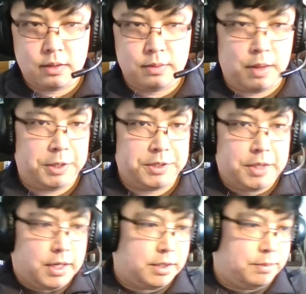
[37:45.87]

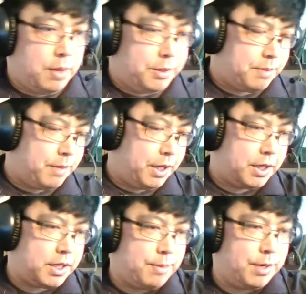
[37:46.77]
Maybe somebody
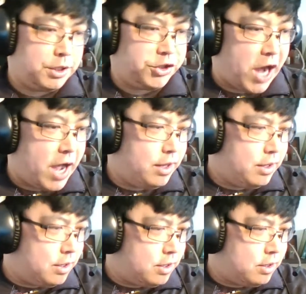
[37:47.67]
can comment in chat
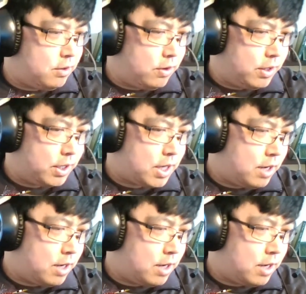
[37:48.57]
or the